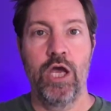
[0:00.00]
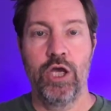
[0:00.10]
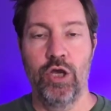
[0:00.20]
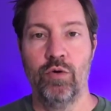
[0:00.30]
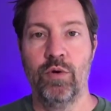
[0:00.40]

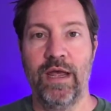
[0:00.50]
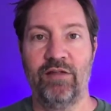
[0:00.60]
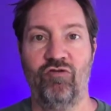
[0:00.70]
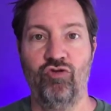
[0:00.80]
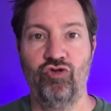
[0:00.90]
You get
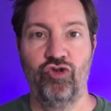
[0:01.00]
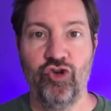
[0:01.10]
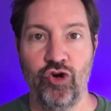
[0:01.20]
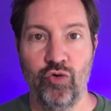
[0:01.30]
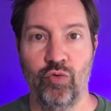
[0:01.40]
to
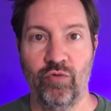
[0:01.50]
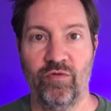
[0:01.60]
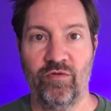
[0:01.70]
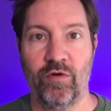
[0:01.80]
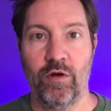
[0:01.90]

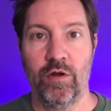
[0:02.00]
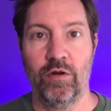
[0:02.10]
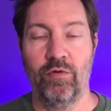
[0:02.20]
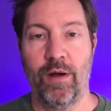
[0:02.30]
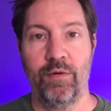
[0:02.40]
choose.
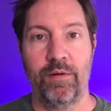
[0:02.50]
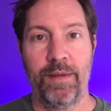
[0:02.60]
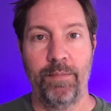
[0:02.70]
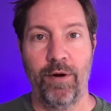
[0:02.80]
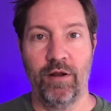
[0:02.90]
Do I want to be
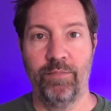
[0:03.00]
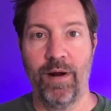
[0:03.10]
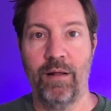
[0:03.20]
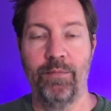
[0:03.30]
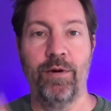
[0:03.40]
a part of the
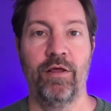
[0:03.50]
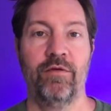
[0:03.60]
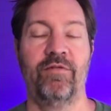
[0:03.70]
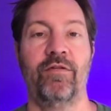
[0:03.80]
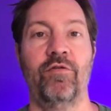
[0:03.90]
problem, part of the
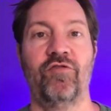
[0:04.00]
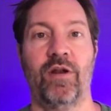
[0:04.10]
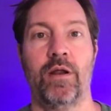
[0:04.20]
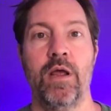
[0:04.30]
solution?